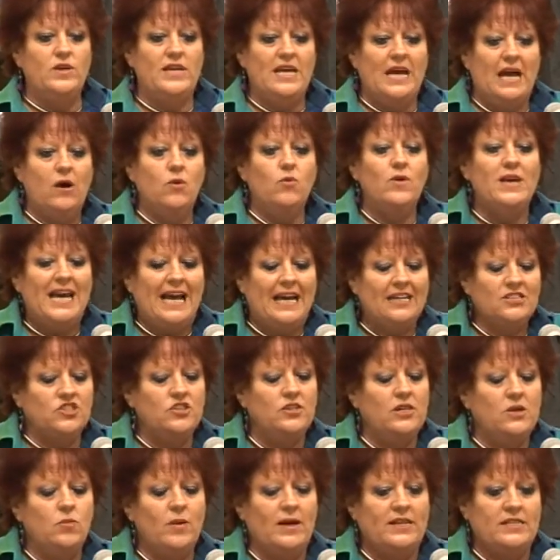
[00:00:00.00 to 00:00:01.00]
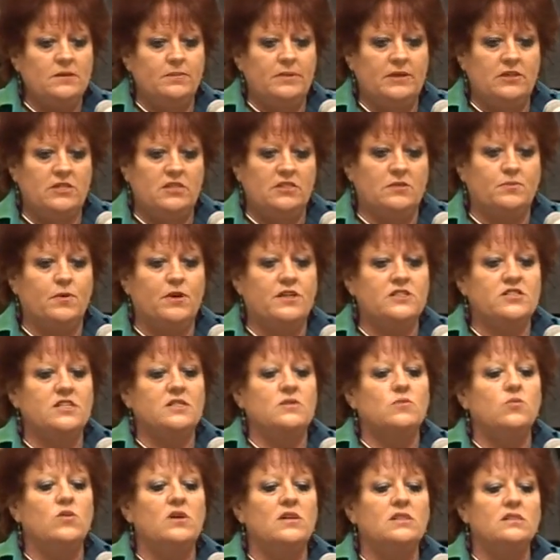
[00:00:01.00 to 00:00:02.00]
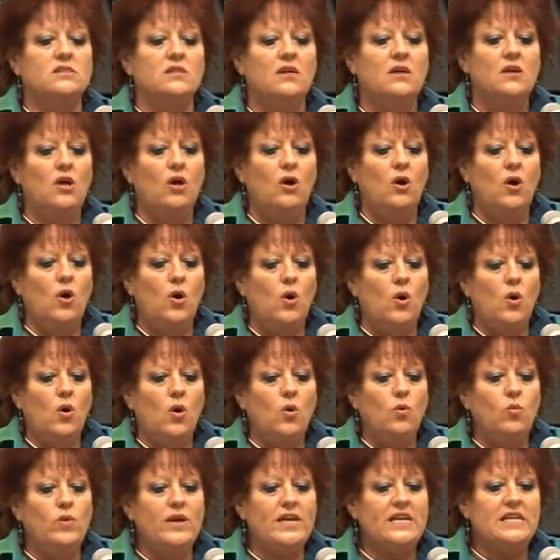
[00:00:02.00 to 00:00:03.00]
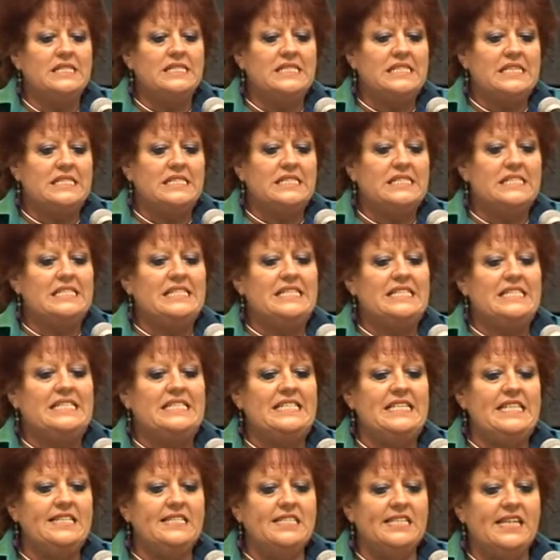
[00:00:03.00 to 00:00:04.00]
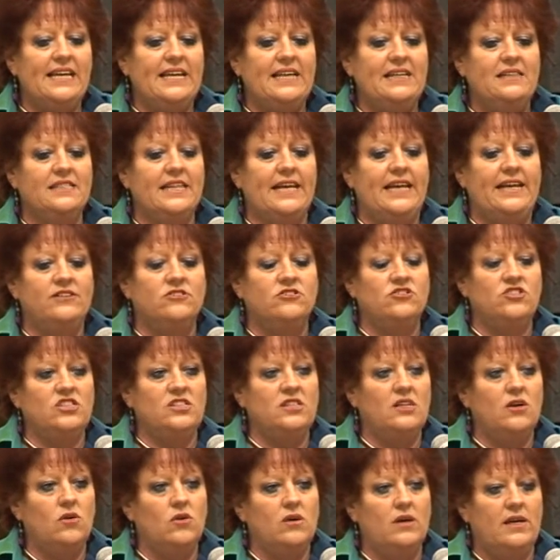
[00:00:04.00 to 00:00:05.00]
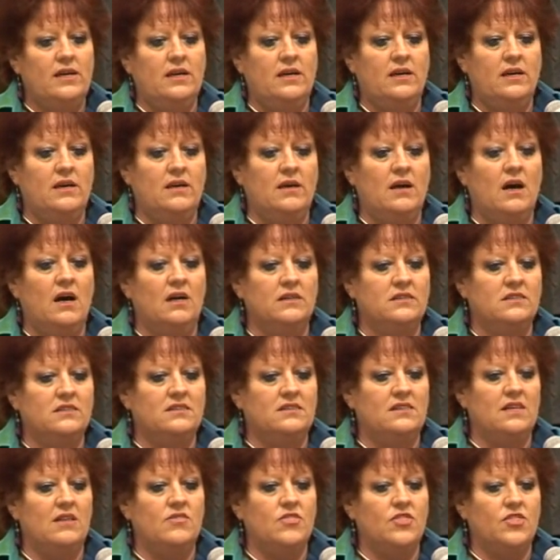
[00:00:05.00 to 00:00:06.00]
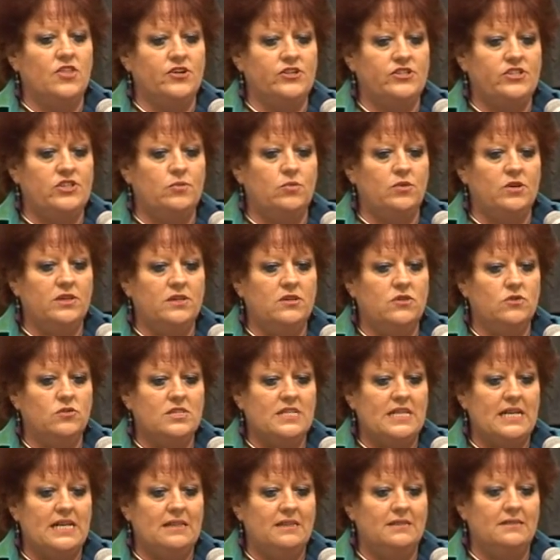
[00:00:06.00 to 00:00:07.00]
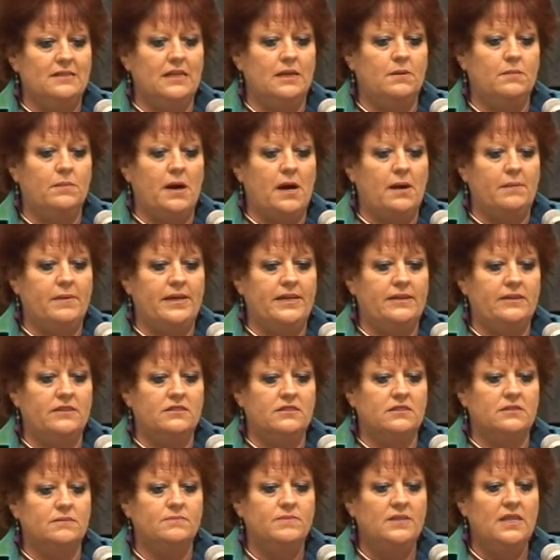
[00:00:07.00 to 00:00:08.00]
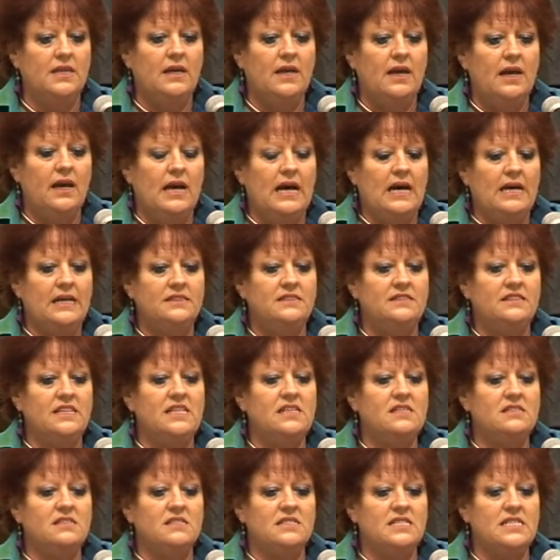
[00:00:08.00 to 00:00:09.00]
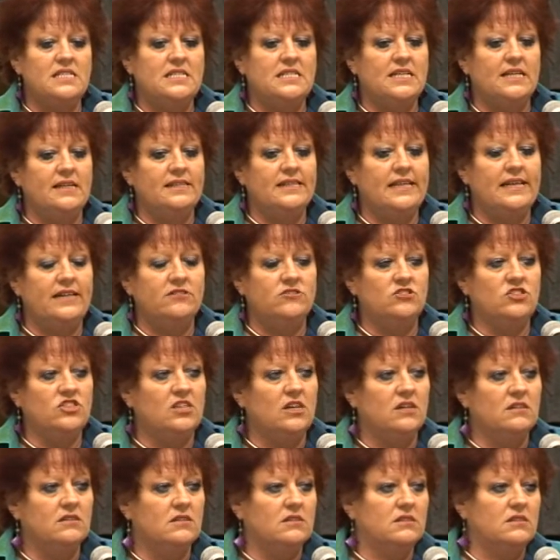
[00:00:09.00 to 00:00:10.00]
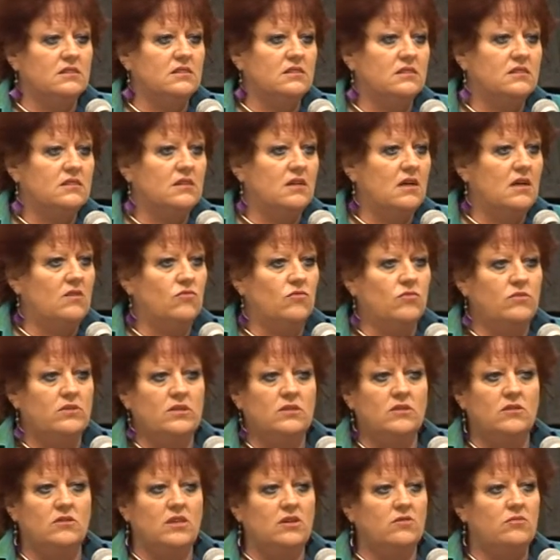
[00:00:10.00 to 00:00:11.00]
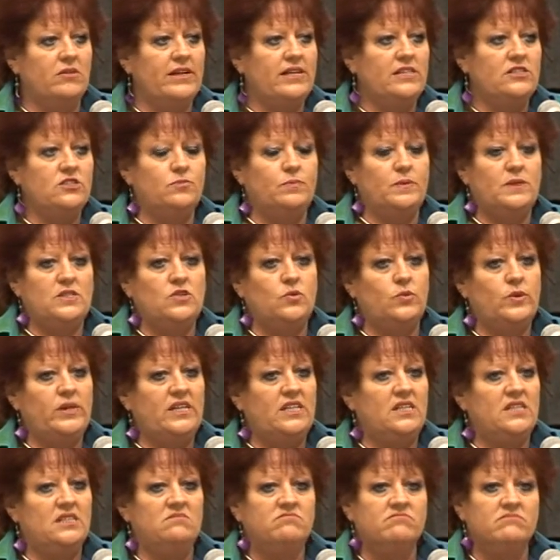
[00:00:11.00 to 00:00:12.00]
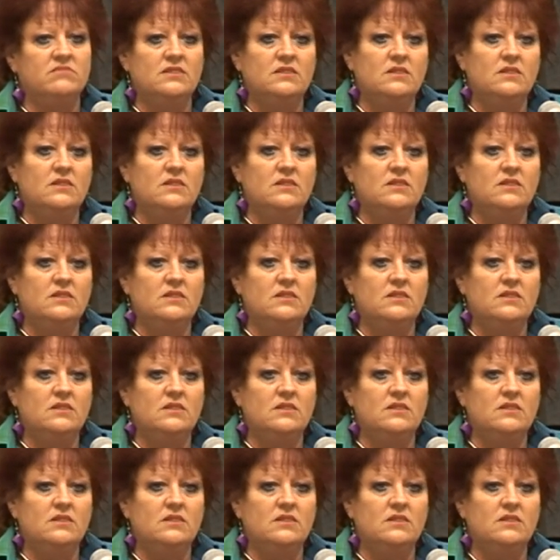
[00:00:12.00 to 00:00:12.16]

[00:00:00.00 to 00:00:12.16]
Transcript: how we actually went about this project was we conducted detailed energy audits in 31 hotels in Barbados. And these detailed energy audits, you know, they range between